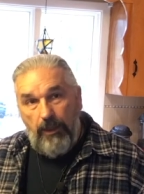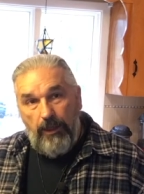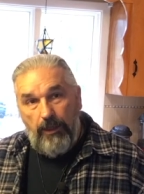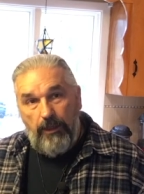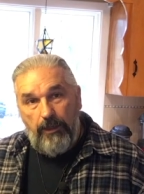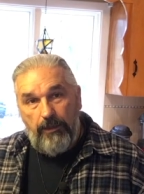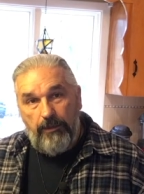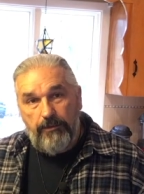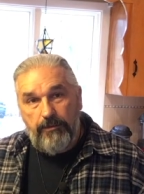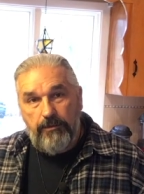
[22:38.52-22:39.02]

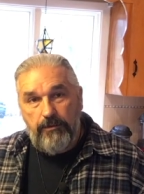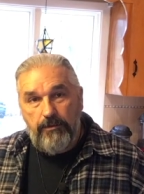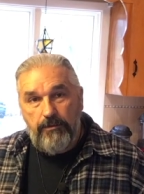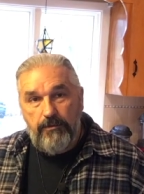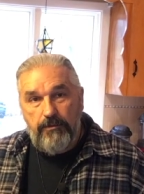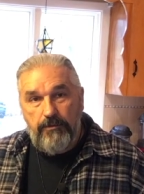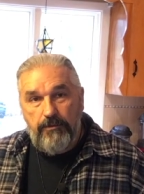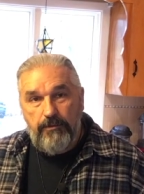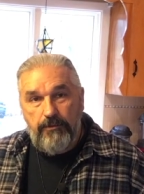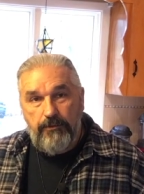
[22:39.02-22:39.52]
and
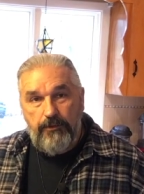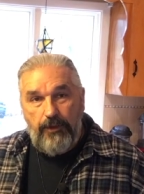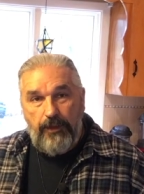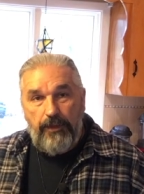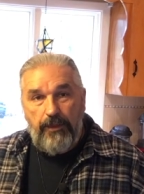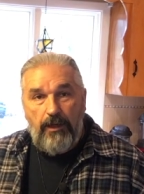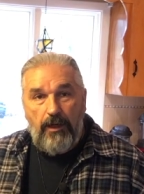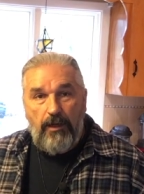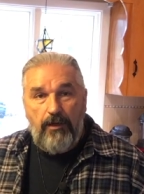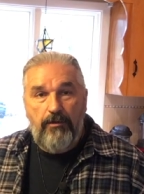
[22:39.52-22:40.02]

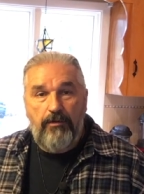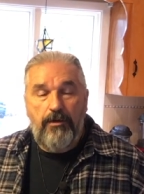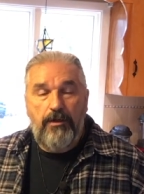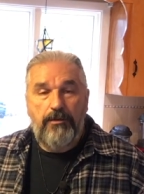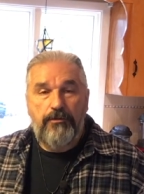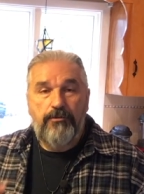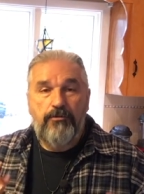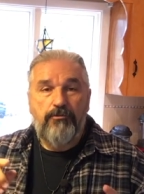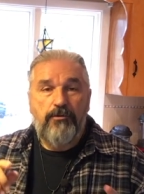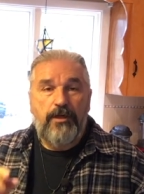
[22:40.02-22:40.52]
they are
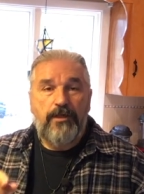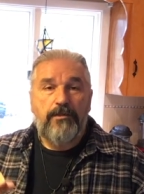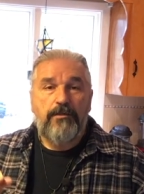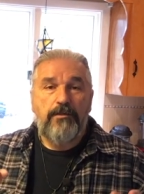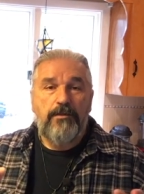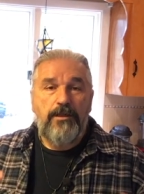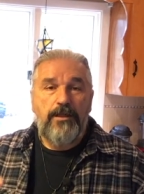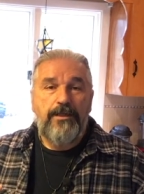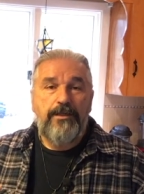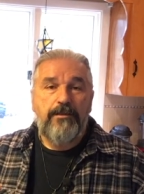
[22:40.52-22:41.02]
a
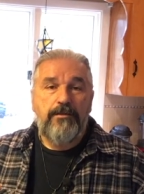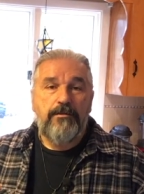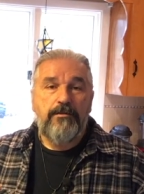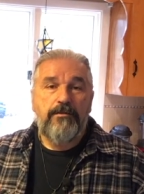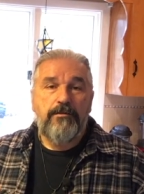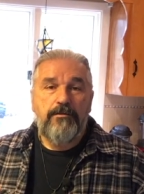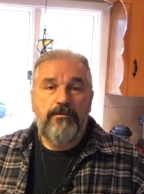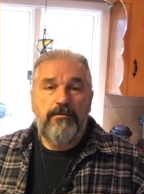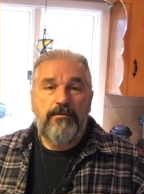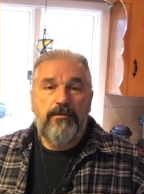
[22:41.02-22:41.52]
direct link
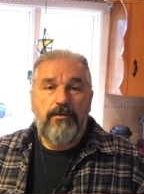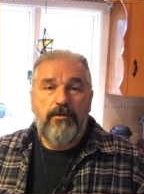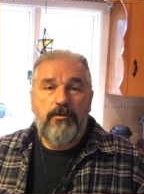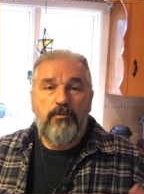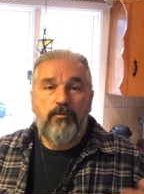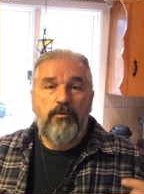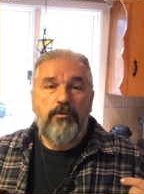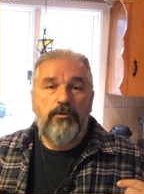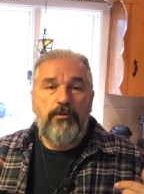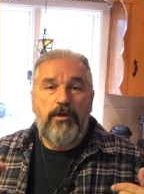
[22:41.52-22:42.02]

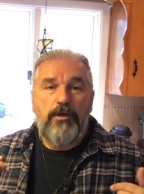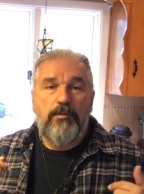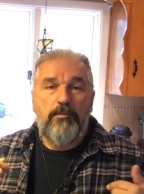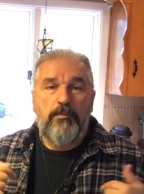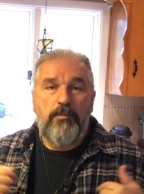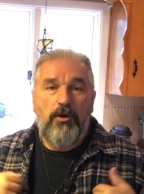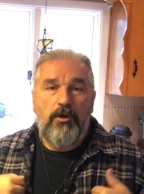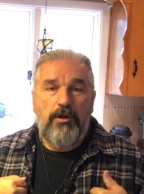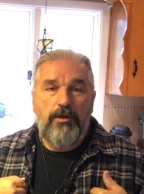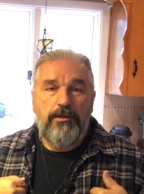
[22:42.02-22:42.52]
with our
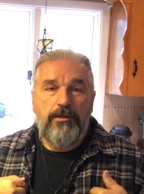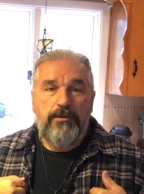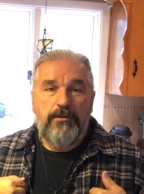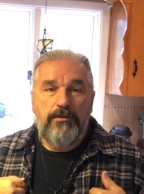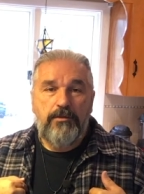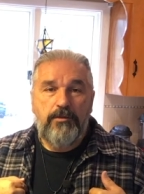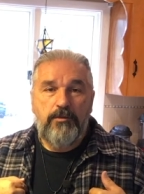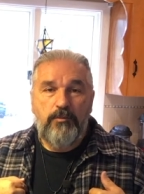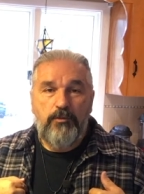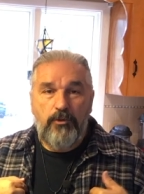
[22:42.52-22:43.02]
body
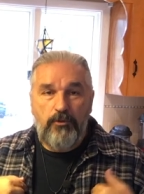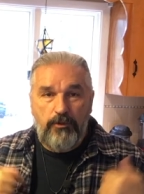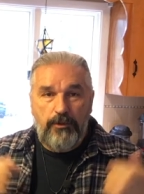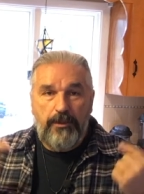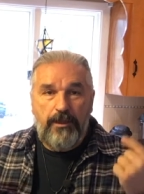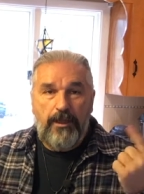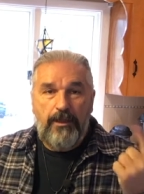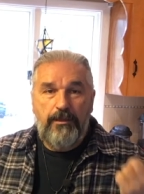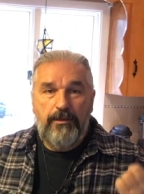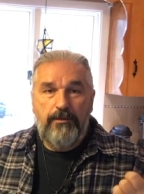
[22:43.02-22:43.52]

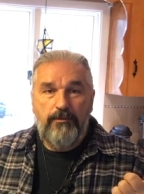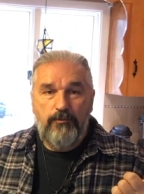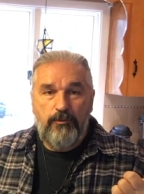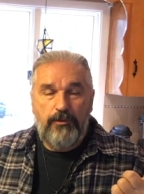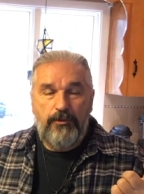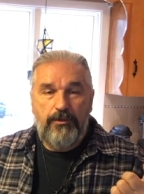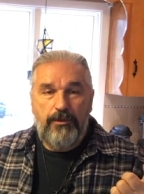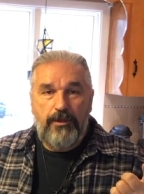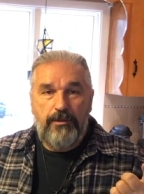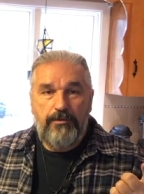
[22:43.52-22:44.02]
communicating
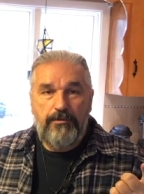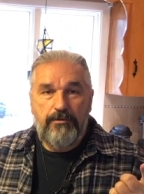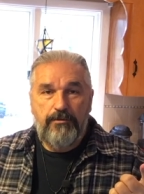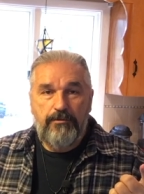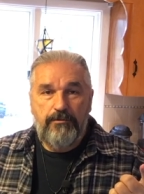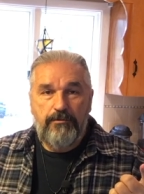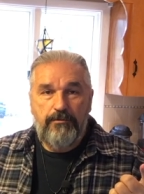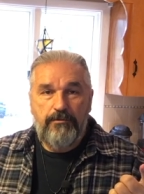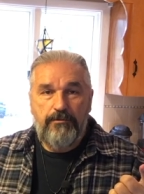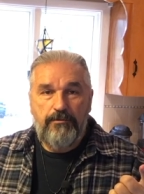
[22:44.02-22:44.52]
with us
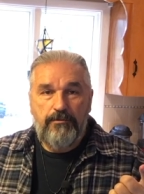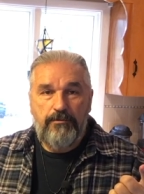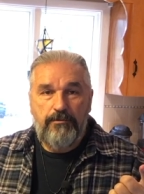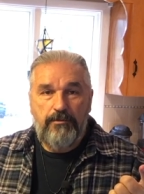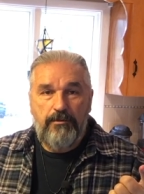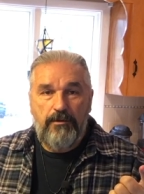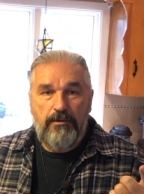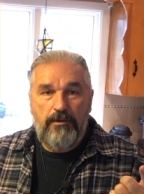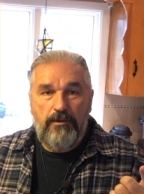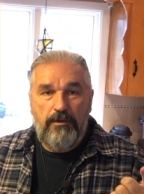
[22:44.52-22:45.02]

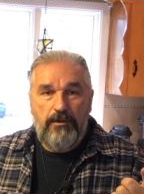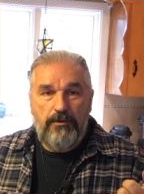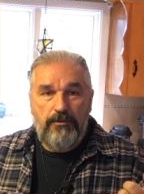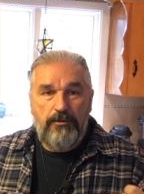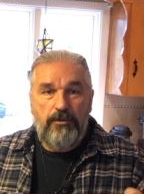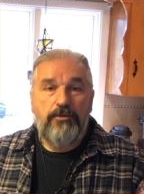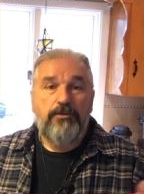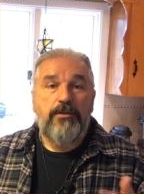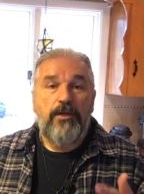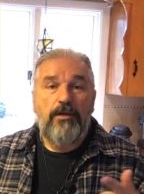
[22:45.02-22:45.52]

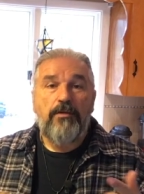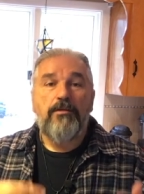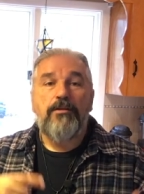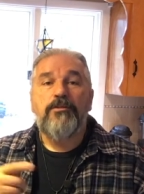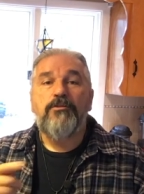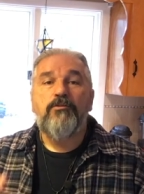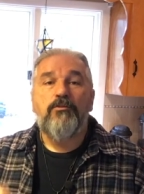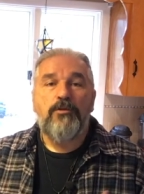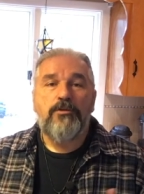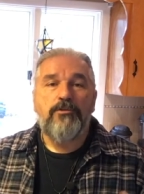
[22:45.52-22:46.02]
to tell
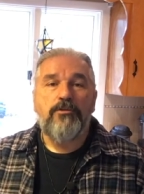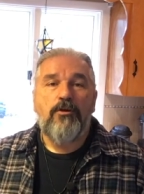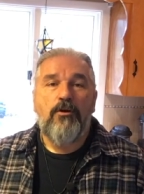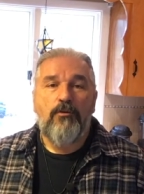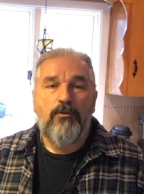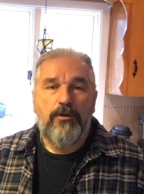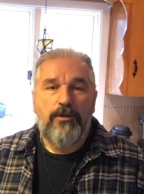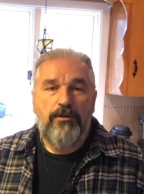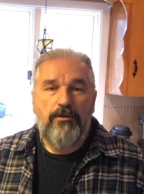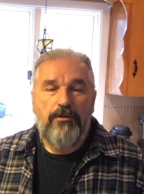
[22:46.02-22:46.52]
us what's
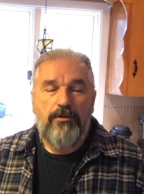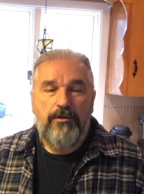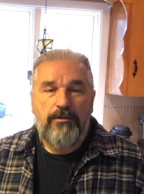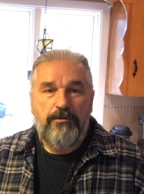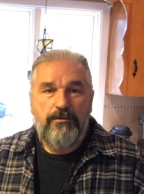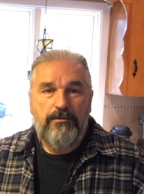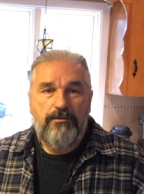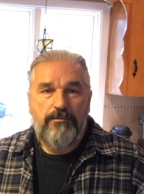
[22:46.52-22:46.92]
going on.